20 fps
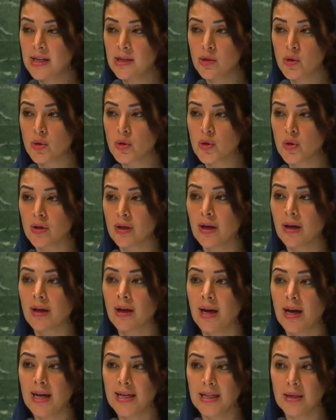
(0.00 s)
and time will
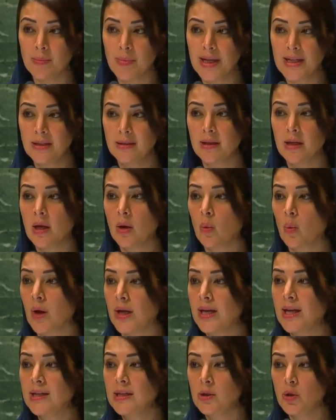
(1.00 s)
not diminish
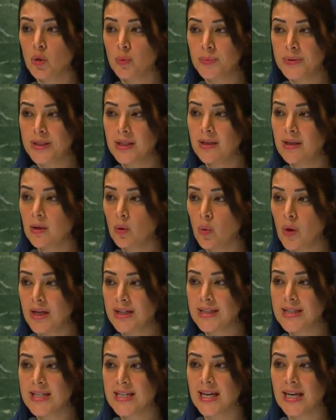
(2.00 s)
nor extinguish
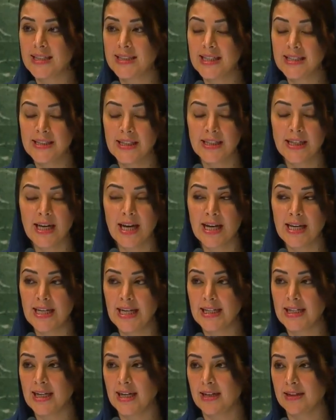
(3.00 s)
our sovereignty
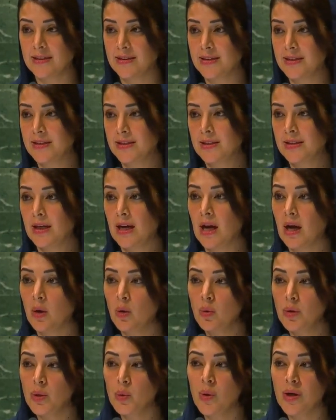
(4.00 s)
over these
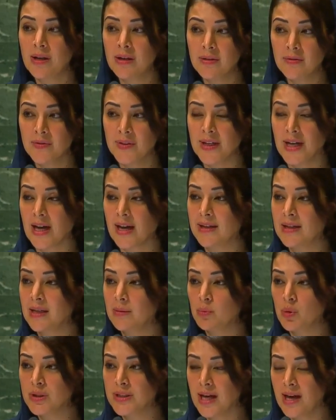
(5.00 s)
islands.
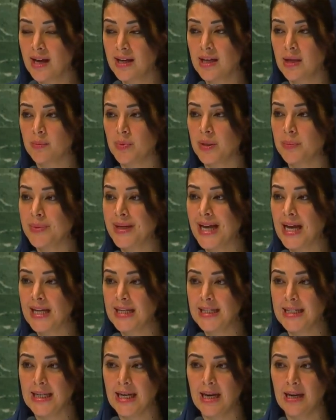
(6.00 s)
We will
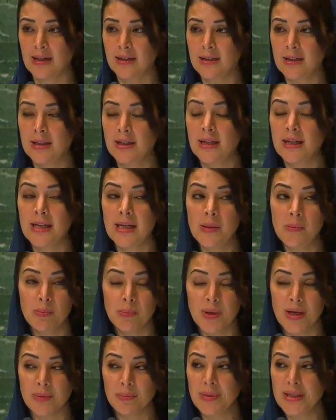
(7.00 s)
continue to seek a
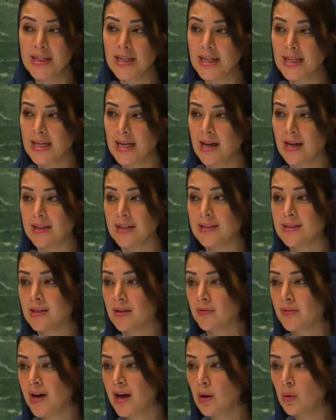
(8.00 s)
resolution either through
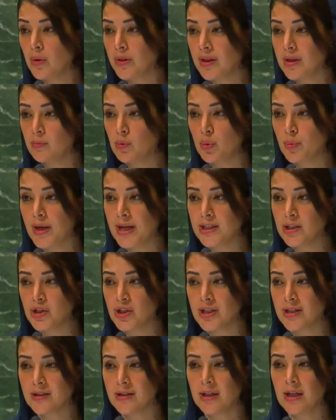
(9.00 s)
direct
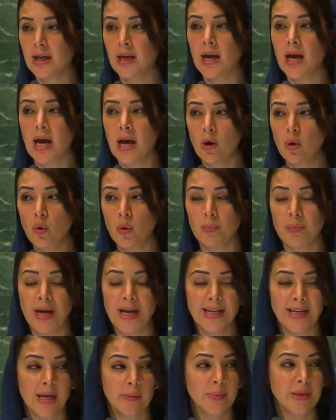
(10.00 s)
negotiations or
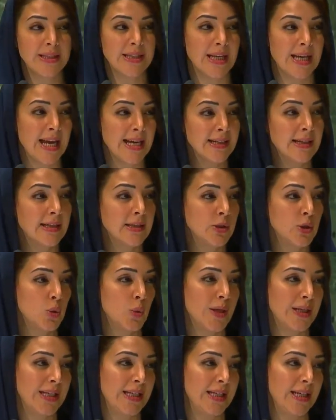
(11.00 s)
through the
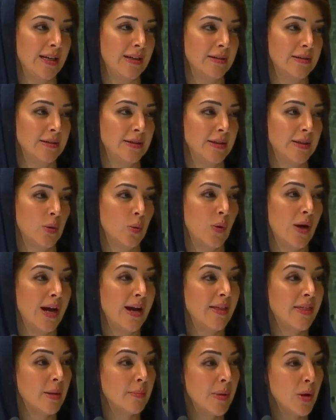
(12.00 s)
International Court of
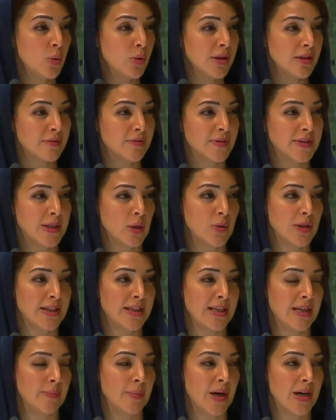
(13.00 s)
Justice. This
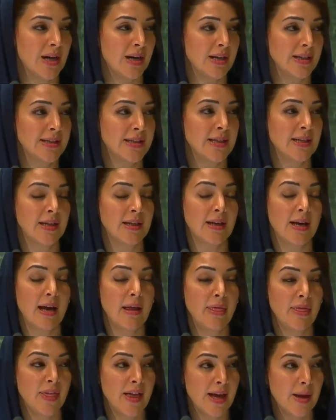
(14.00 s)
has been our
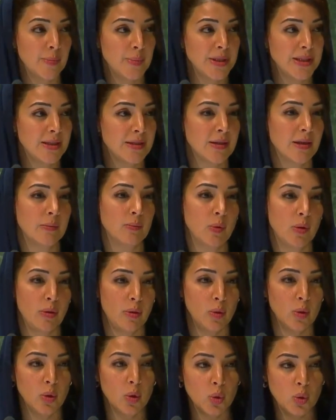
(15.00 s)
firm stance
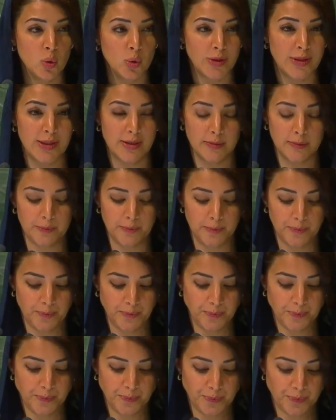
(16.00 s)
for
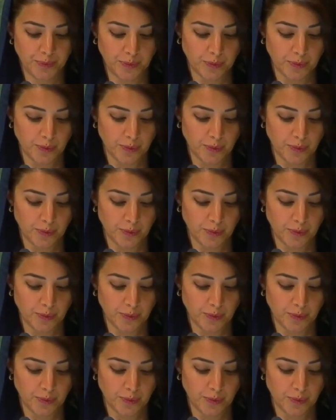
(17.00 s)
decades.